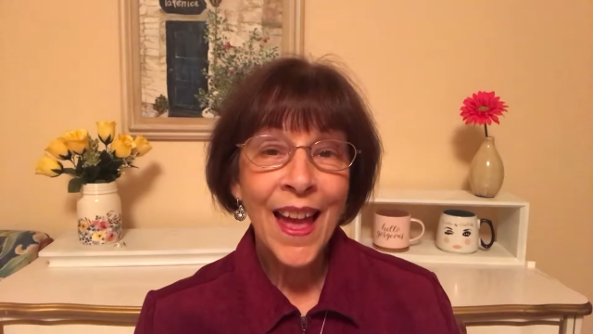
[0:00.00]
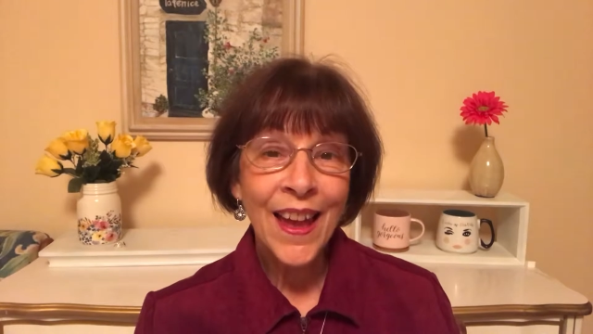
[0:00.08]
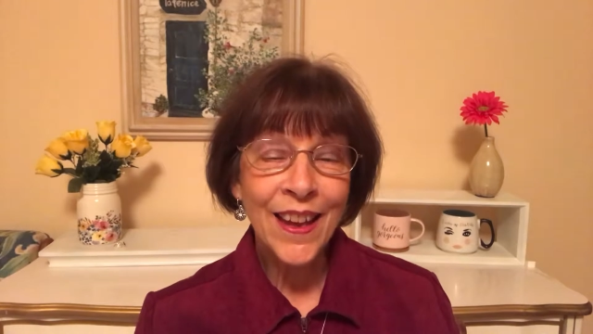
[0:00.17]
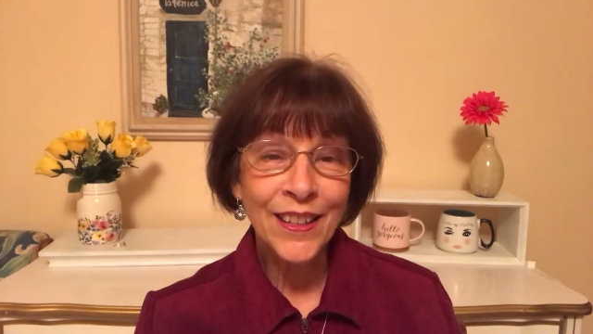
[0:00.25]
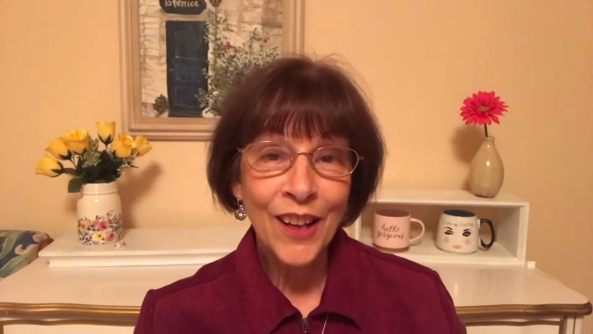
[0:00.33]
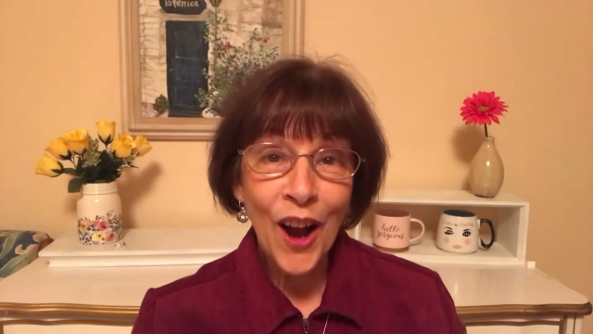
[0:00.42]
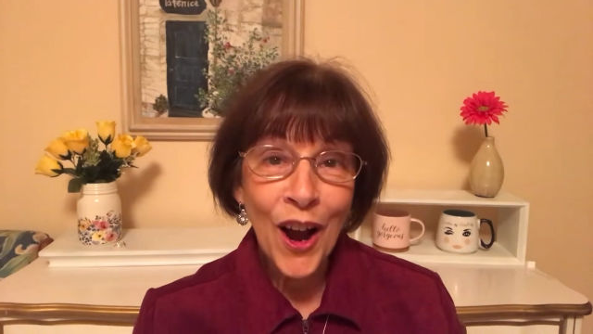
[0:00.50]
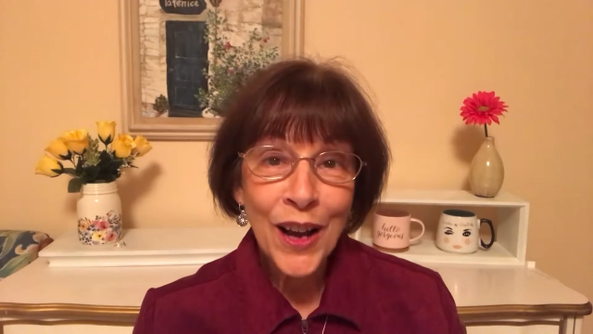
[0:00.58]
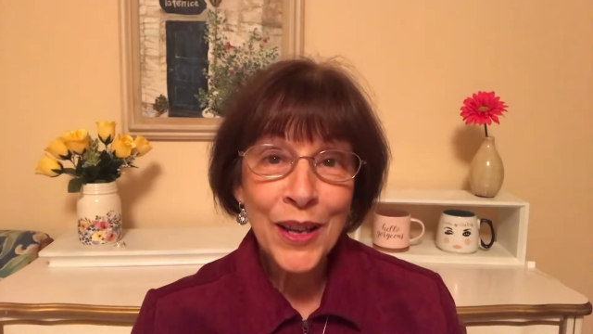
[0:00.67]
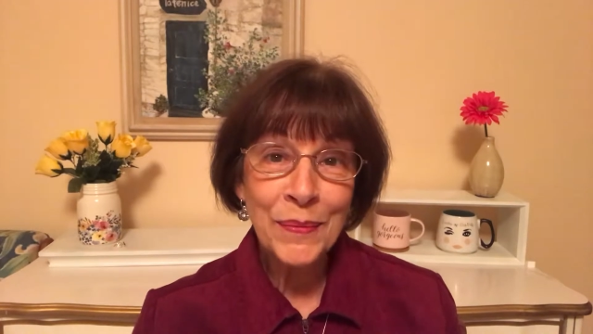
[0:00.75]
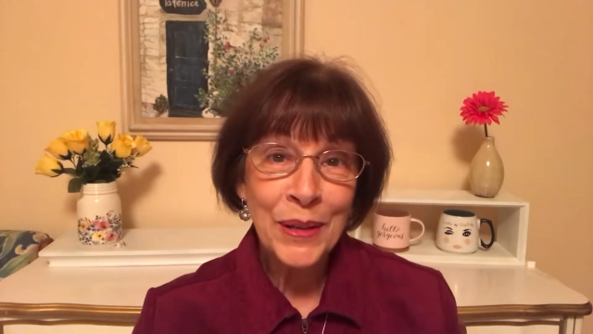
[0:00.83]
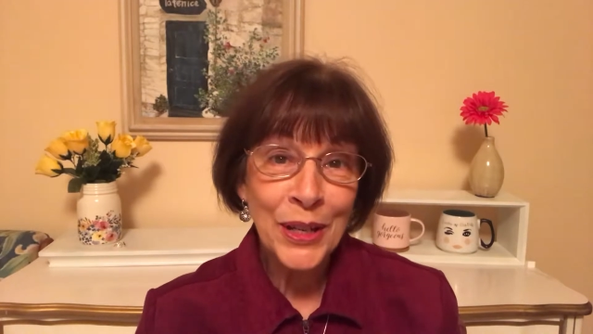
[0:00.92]
and I
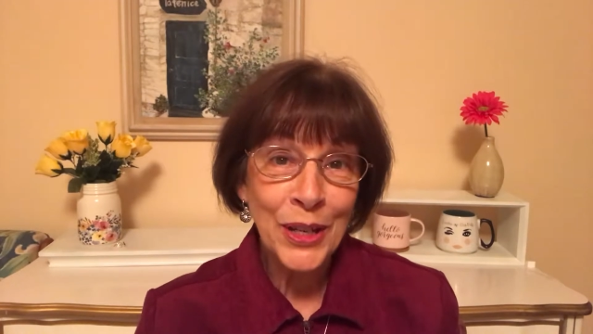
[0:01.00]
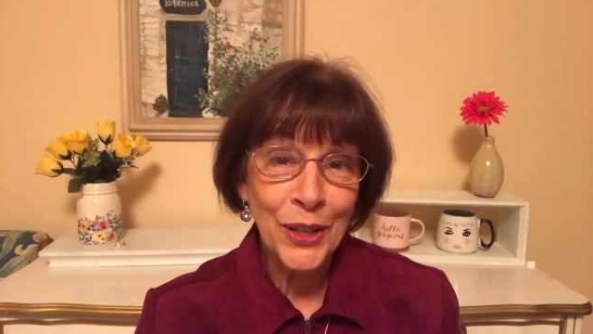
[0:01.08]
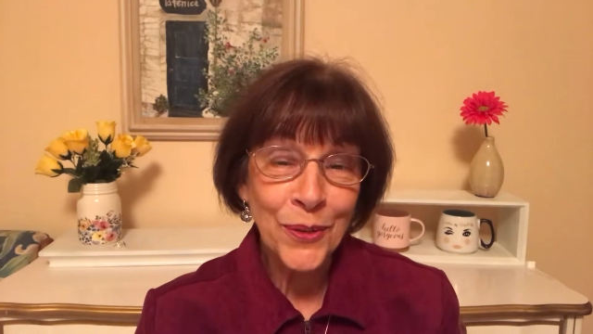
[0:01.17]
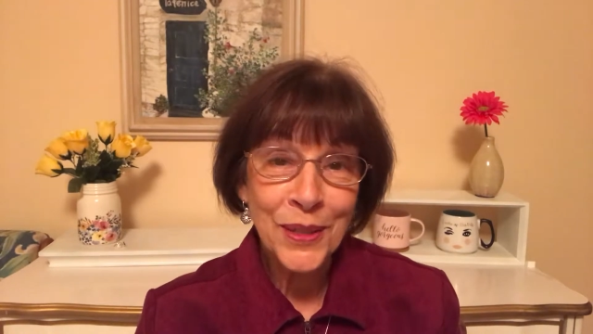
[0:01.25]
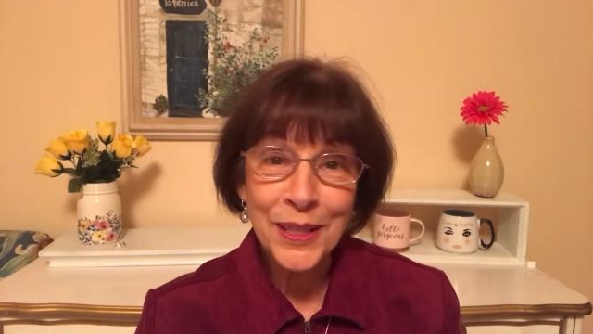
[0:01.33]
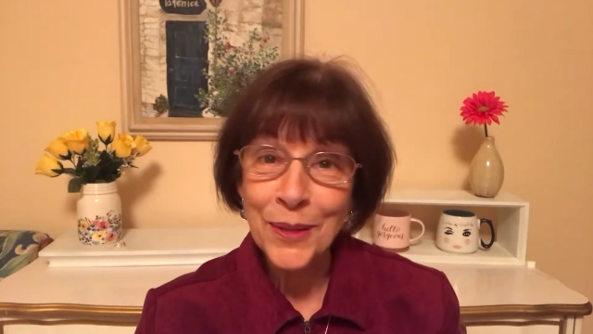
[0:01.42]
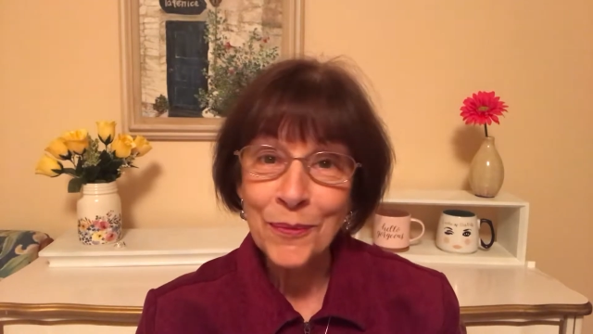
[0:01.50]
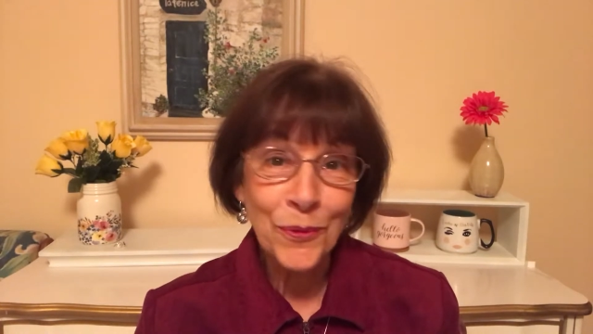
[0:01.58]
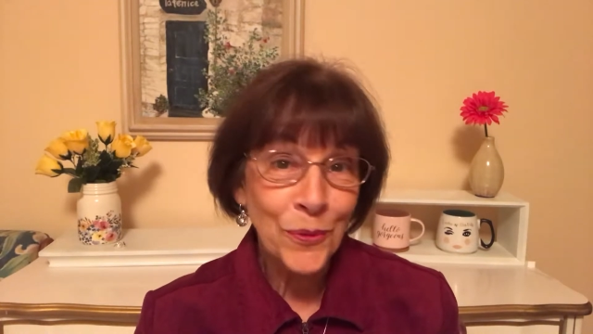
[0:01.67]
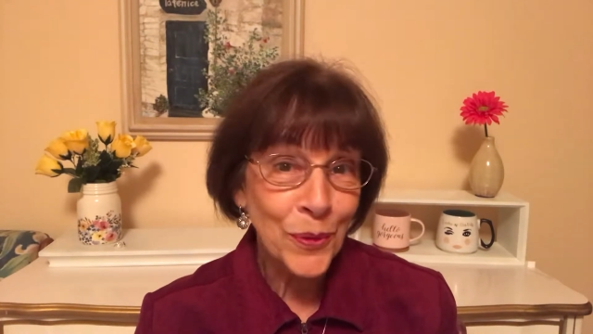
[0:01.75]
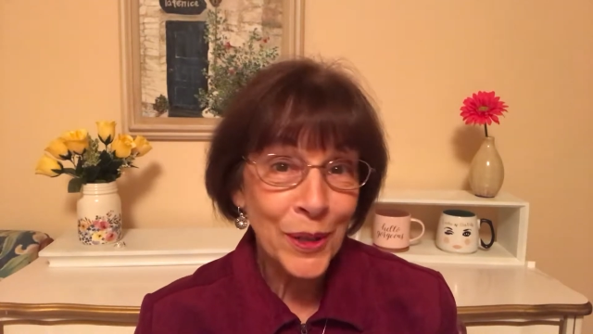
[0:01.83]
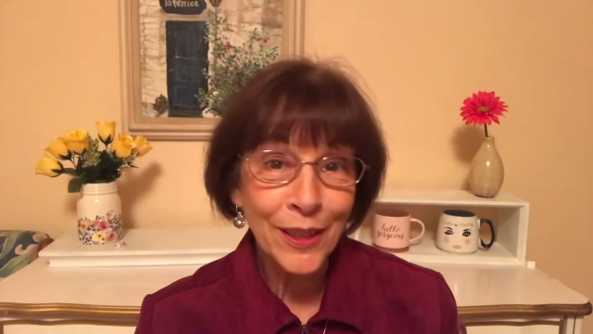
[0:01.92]
am here with
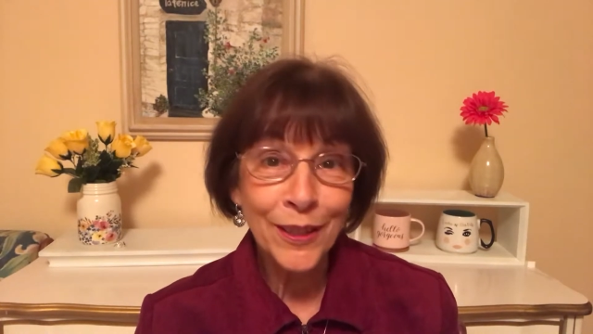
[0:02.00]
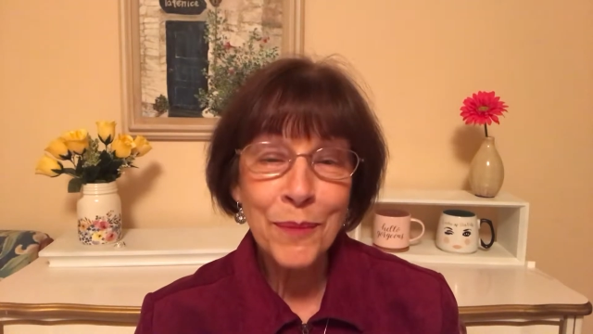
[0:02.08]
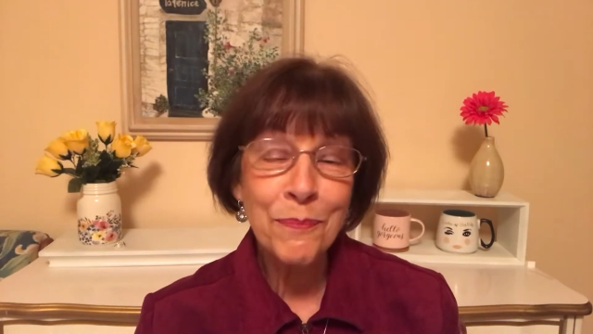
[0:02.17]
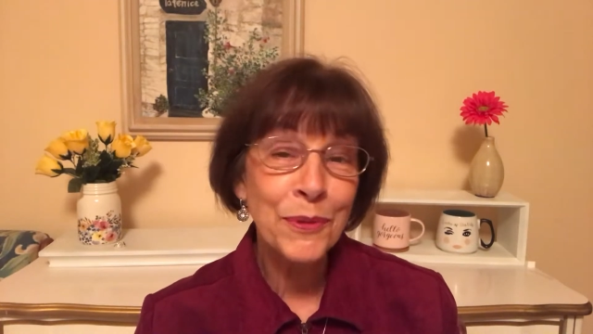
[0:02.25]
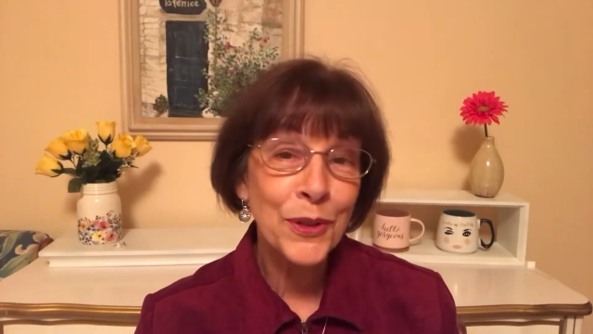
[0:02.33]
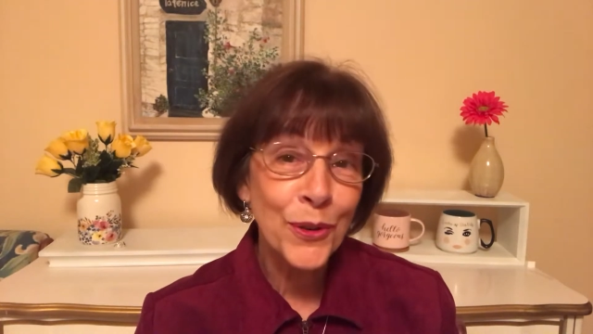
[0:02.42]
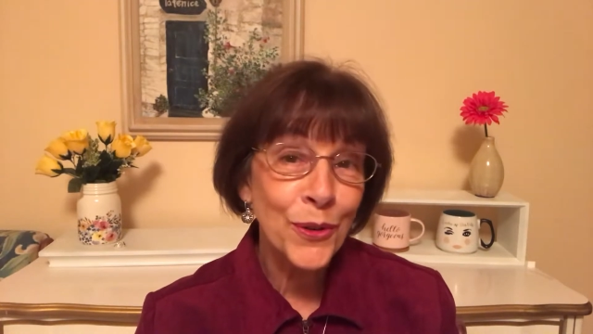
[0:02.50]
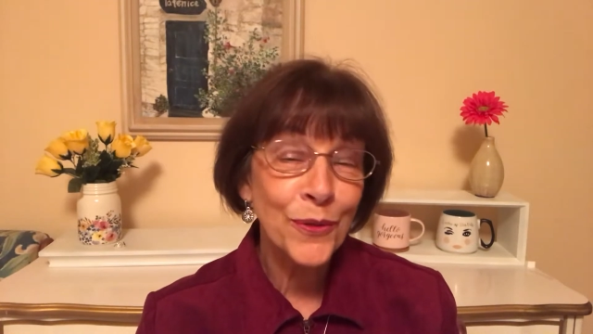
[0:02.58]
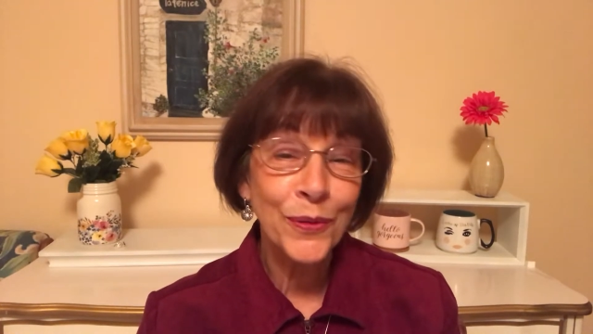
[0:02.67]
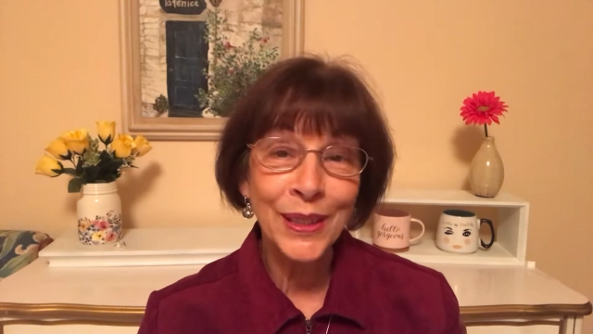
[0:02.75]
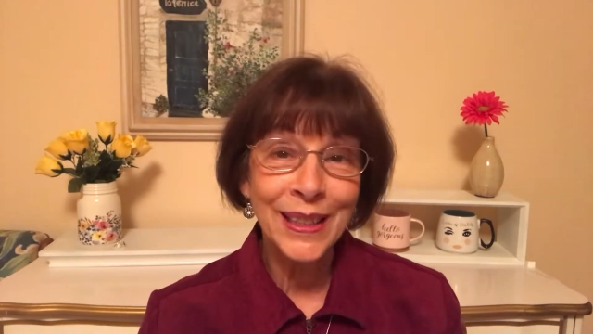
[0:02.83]
some really beautiful,